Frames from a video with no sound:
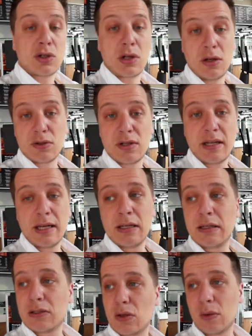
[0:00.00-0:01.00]
closed today,
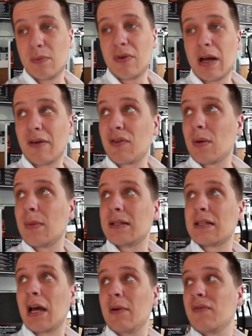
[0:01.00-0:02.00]
so I've got my
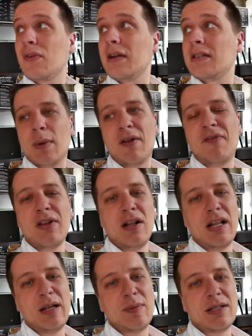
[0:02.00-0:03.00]
time for it. But I feel a
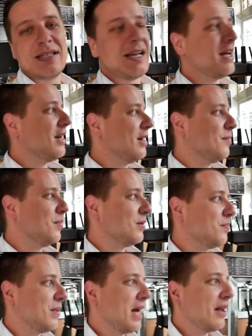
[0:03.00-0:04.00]
little bit
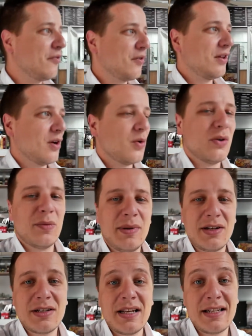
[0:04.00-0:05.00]
bad for the owner,
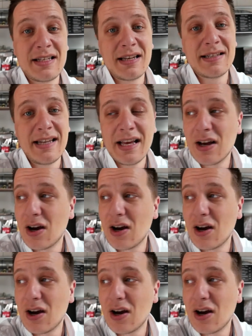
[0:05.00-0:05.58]
because it's his day